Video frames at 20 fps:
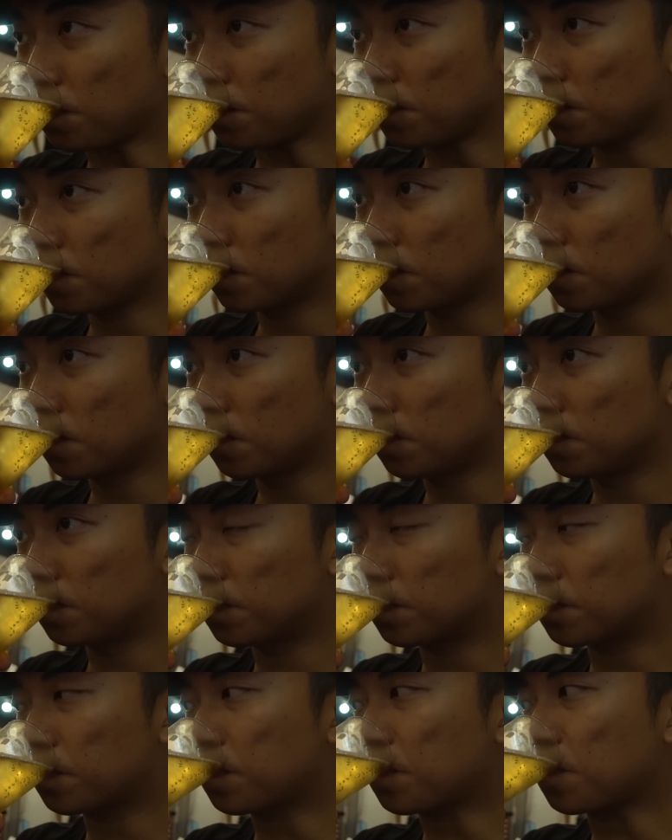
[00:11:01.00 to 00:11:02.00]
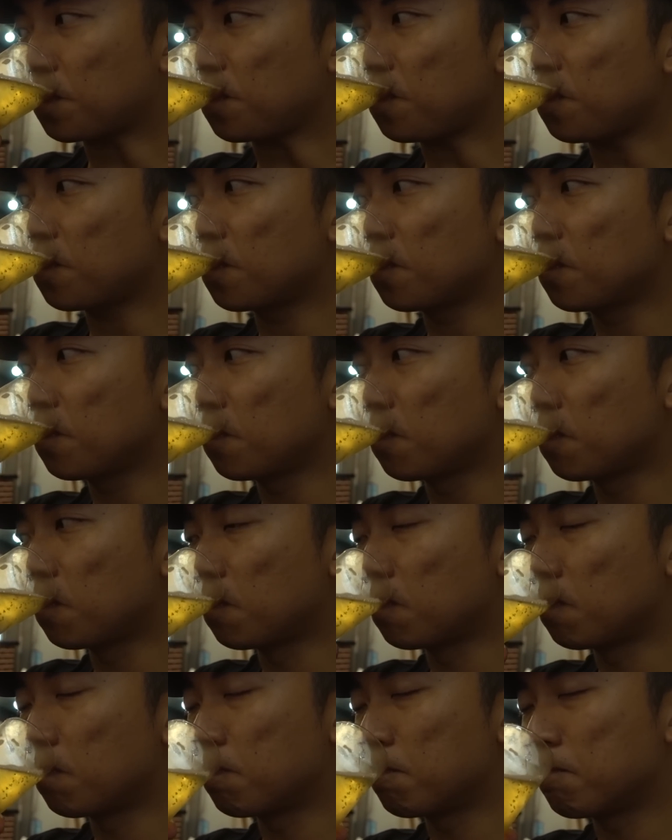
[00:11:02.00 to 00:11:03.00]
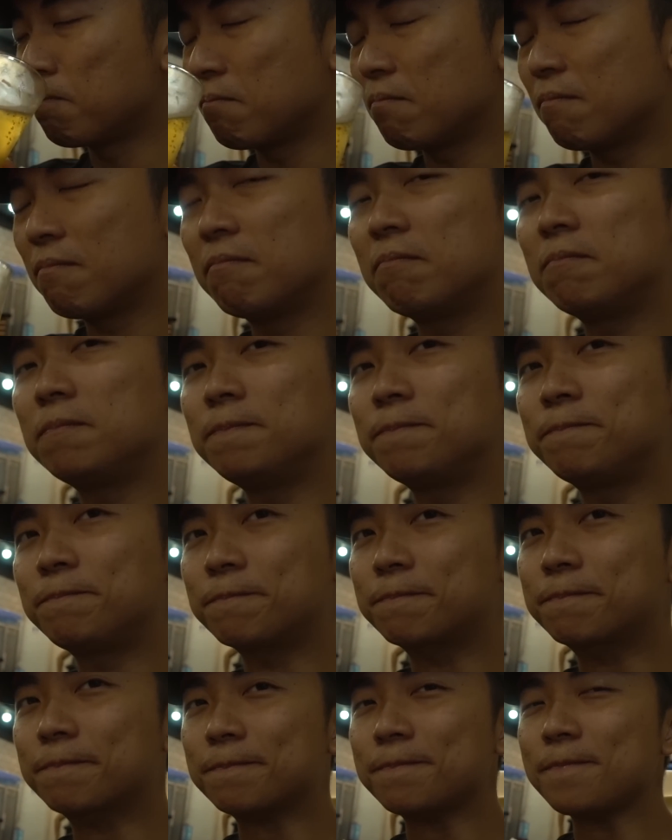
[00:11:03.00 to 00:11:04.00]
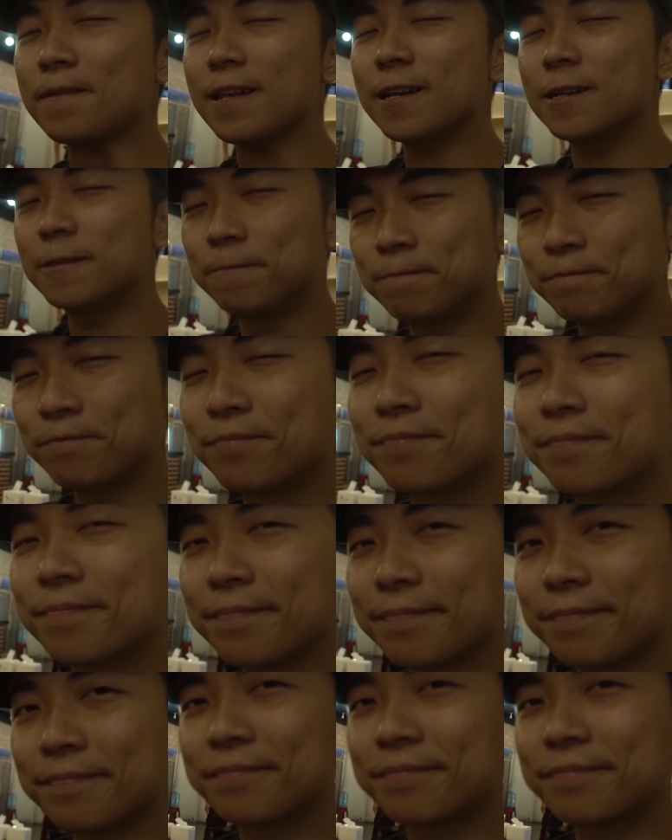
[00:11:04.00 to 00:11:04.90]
If you want to appear in one of my Jaspas deck favorite day edition reviewed